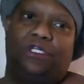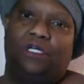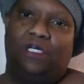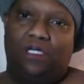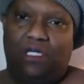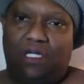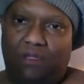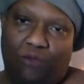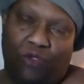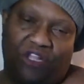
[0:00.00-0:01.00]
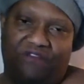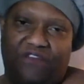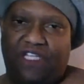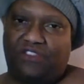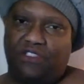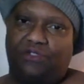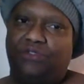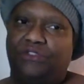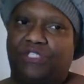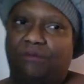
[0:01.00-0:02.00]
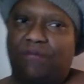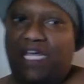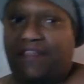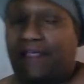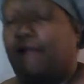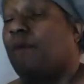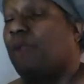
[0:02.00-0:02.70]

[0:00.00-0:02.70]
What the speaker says: or want to invest or do or something like that.